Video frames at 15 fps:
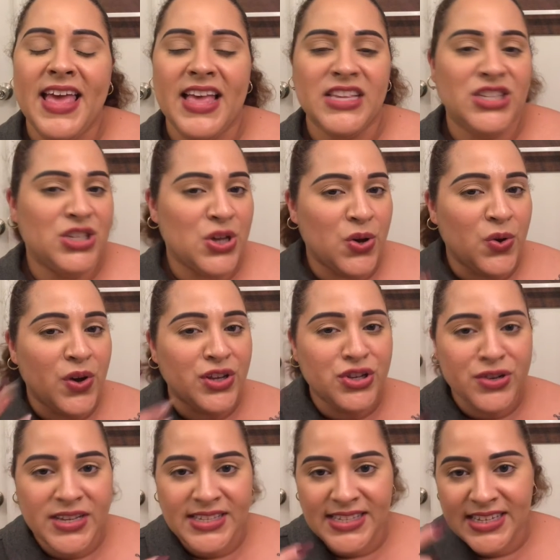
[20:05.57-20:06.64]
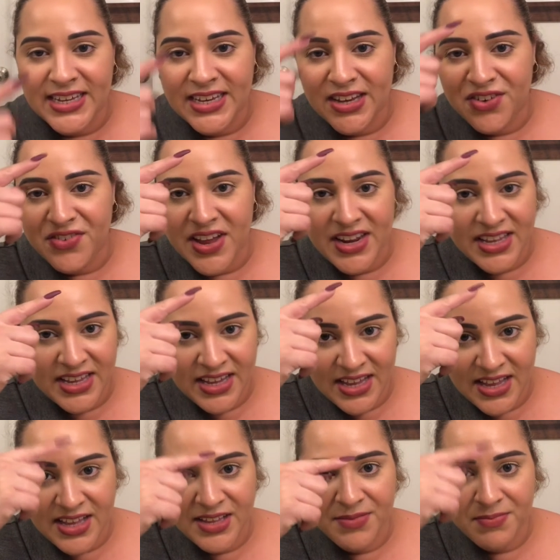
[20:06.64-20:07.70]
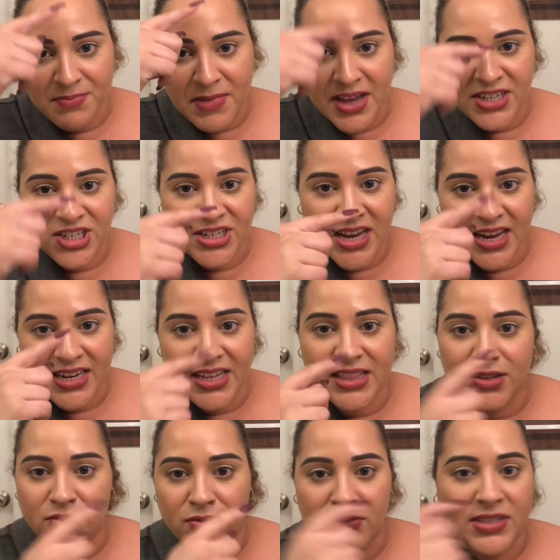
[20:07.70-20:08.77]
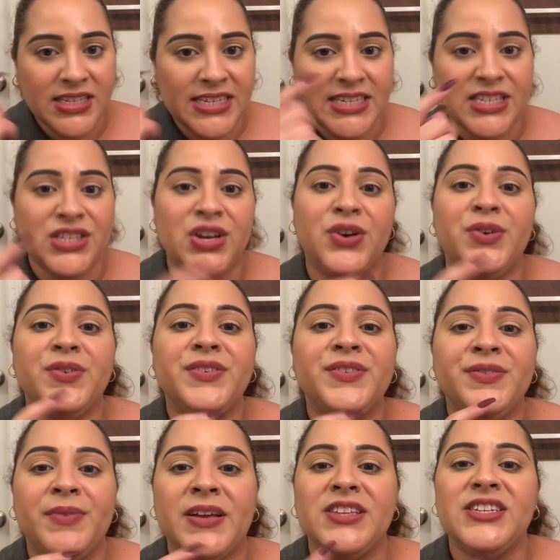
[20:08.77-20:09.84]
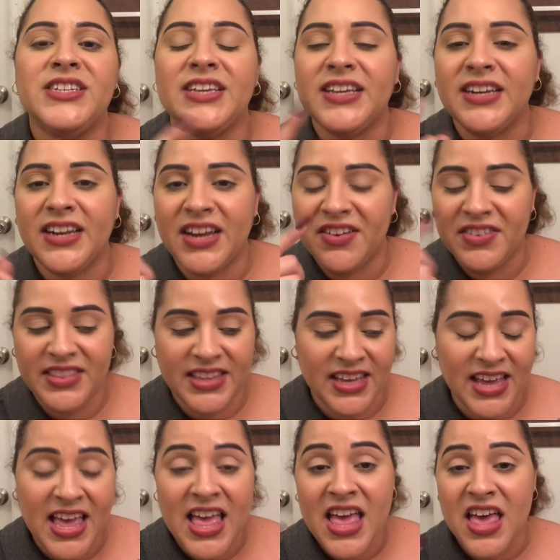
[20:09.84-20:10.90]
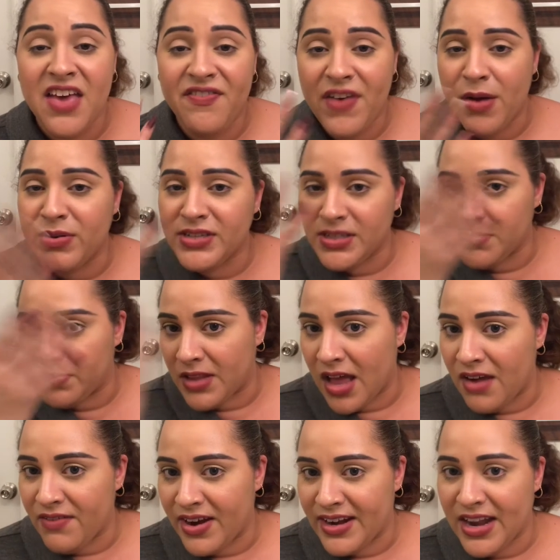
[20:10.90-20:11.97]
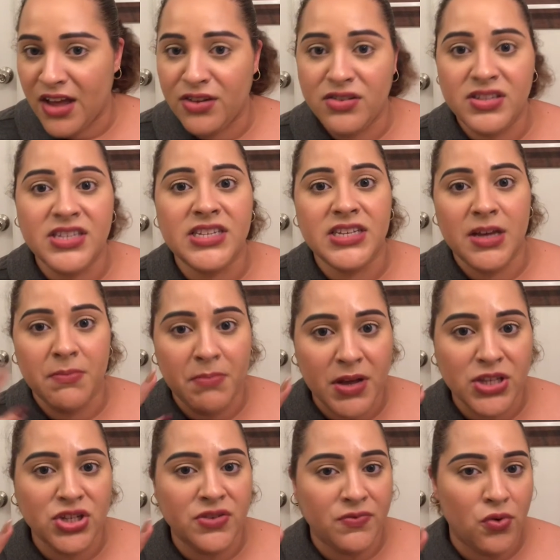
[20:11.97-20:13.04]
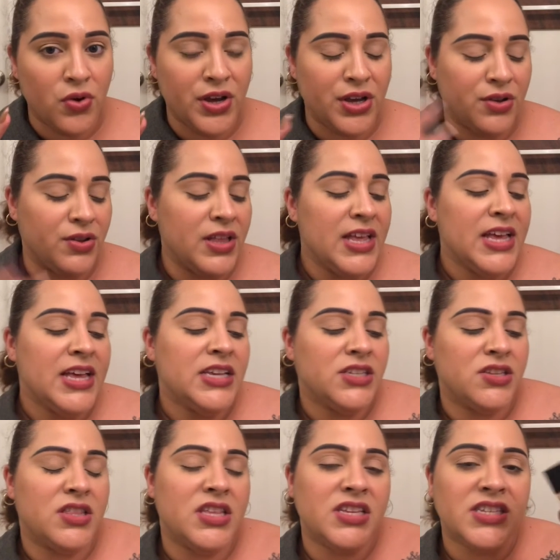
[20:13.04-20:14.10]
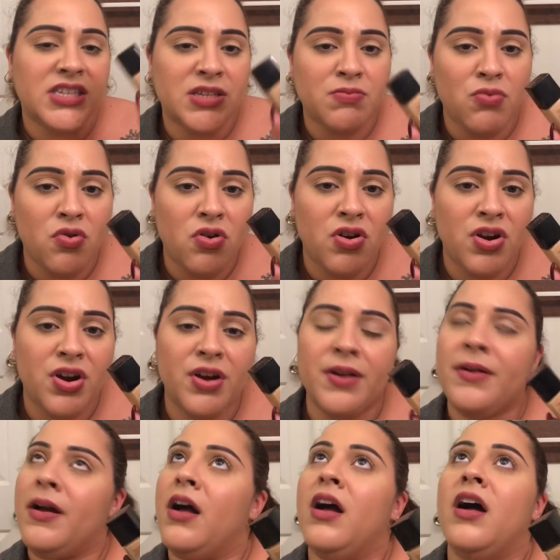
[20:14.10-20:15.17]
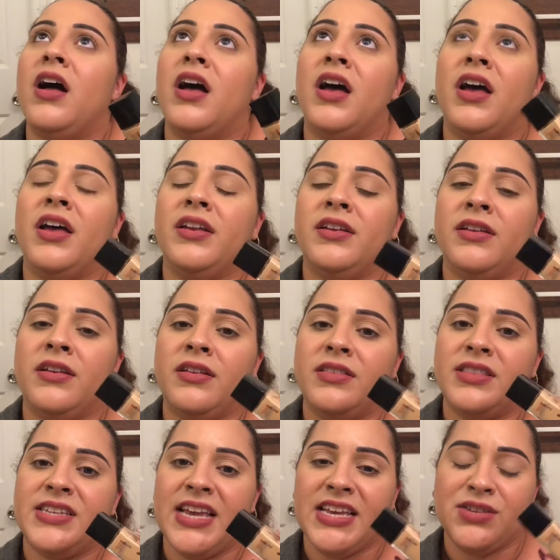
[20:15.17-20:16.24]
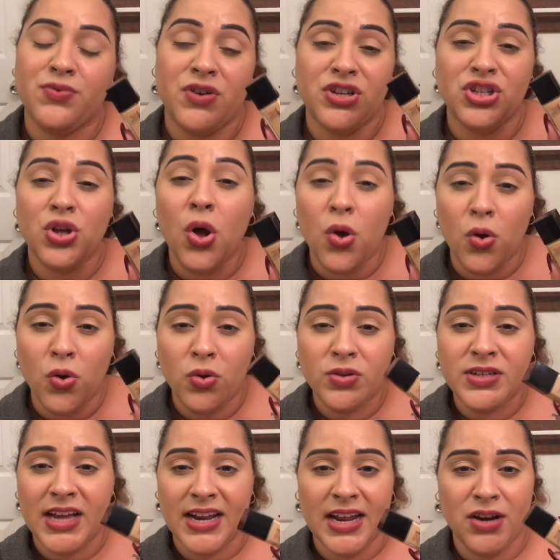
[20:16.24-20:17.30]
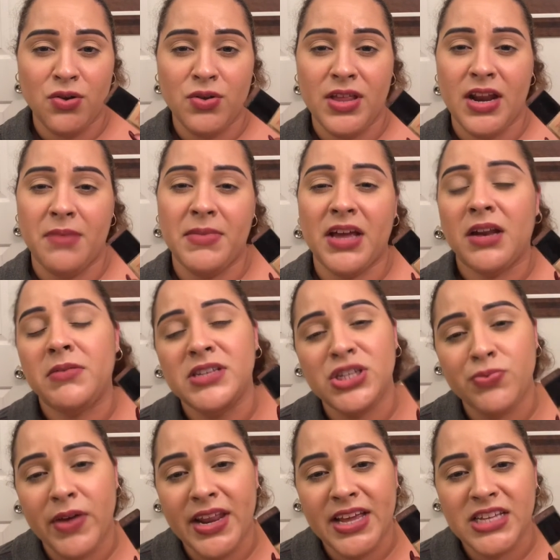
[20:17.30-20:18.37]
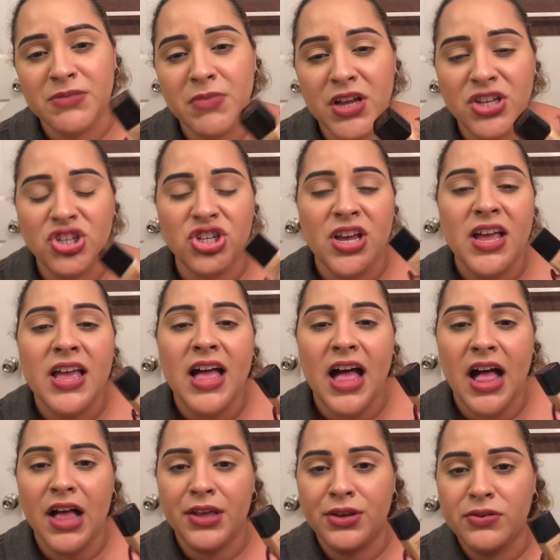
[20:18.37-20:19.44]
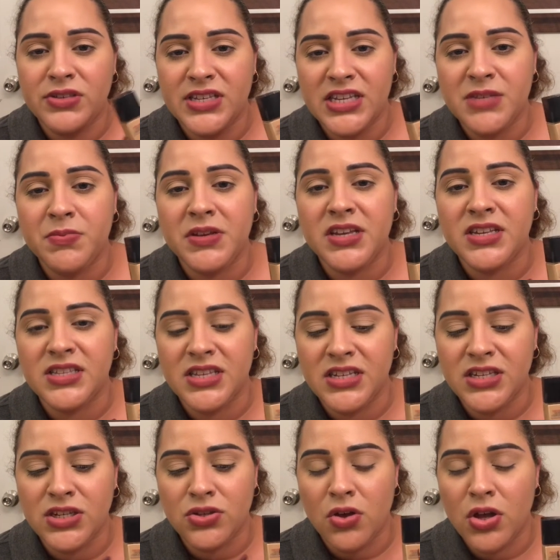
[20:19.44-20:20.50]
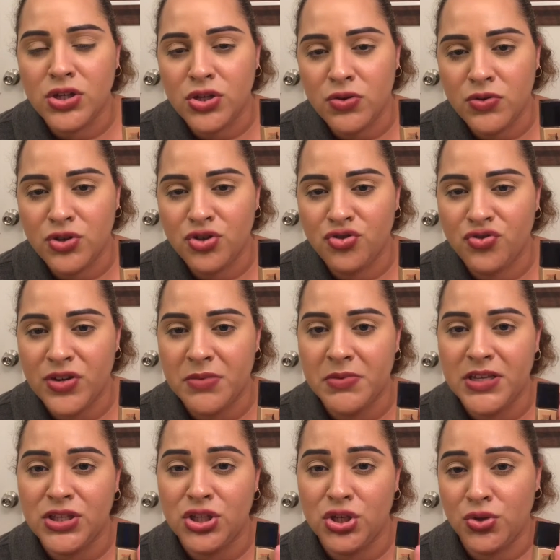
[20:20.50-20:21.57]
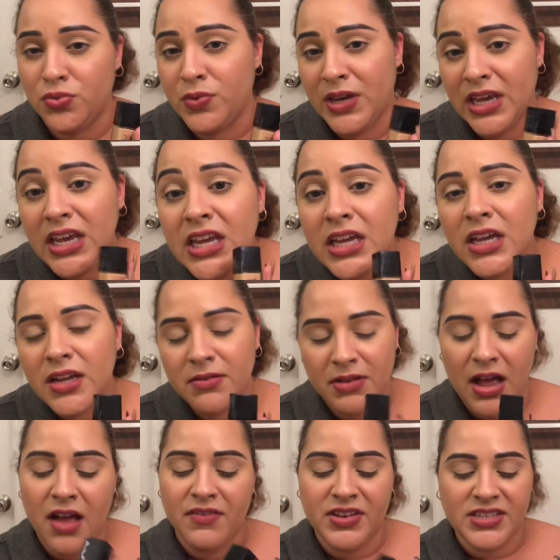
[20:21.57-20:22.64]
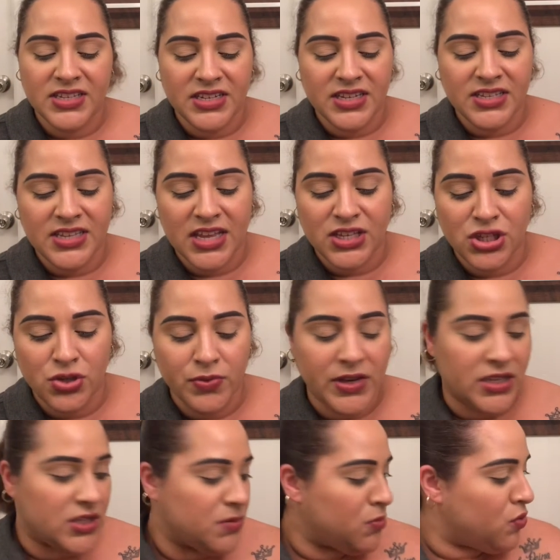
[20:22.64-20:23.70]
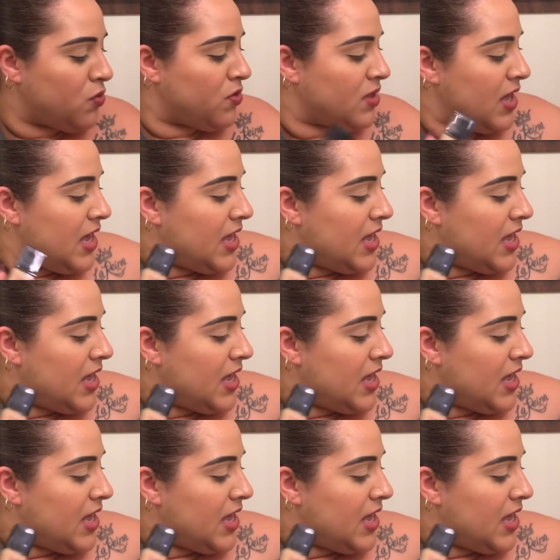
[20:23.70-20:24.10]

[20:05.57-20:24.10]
So you can see already my shiny little T-zone, my chin and everything. If I was to blot right now, you'd see a bunch of oil. So this is more on days where it's cold and I know that I'm not gonna be sweating as much. I'll use this because this is also extremely dewy. Obviously it says dewy and smooth.